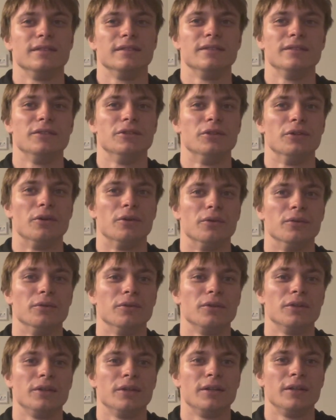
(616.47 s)
you know,
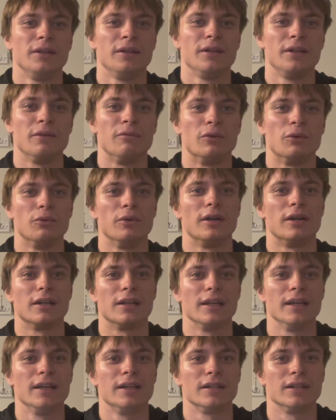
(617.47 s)
when we're
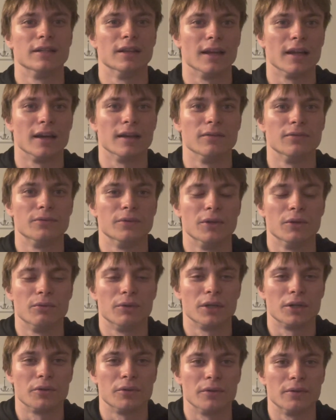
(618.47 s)
later in life, we don't
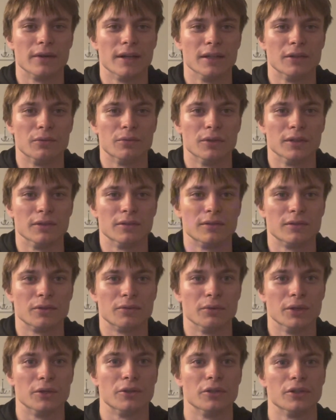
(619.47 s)
want to regret what
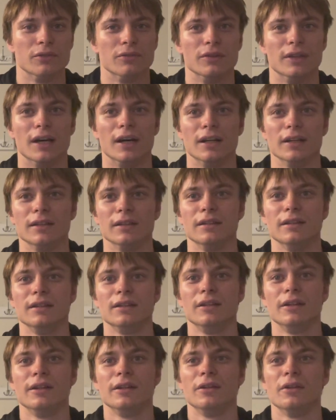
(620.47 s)
we could have done,
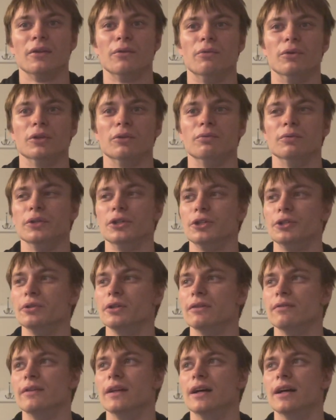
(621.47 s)
what we should
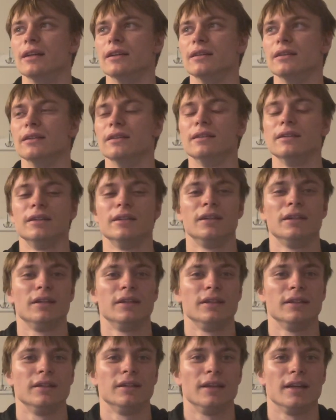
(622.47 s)
have done.
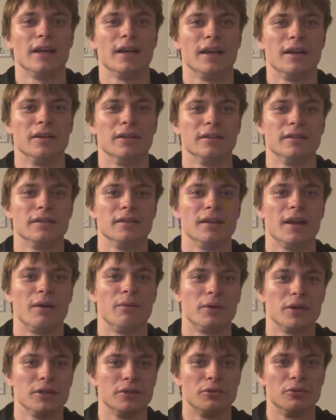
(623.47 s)
And I
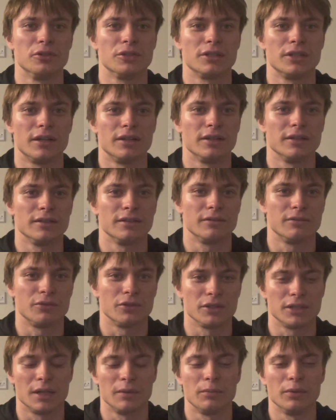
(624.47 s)
wanted to start, for
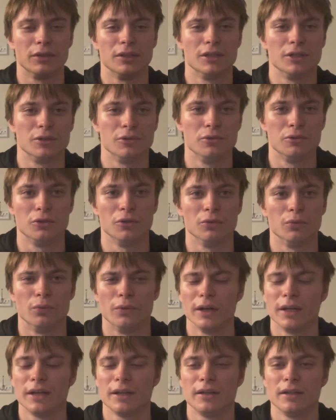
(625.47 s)
example, this YouTube
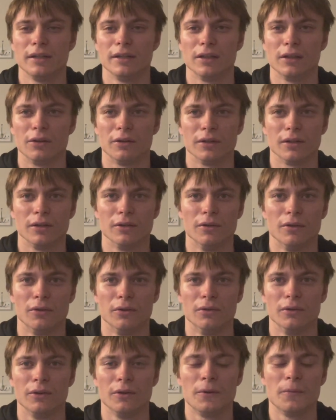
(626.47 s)
way long
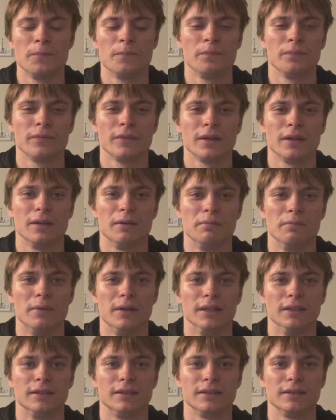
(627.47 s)
ago,
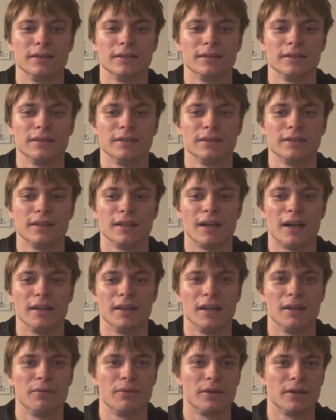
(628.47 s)
but I
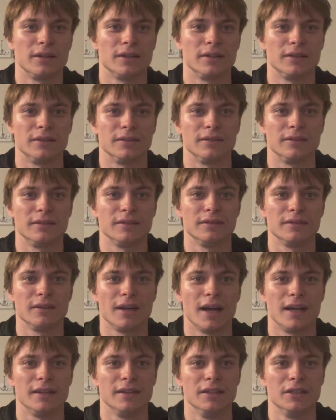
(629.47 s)
never
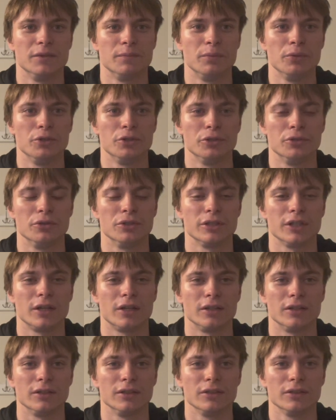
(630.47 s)
had this push to
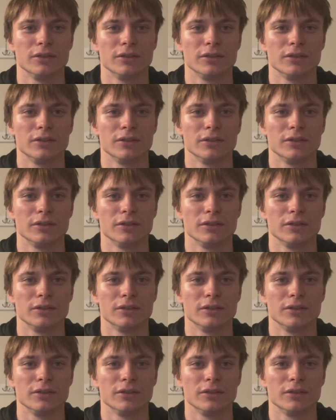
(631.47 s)
start.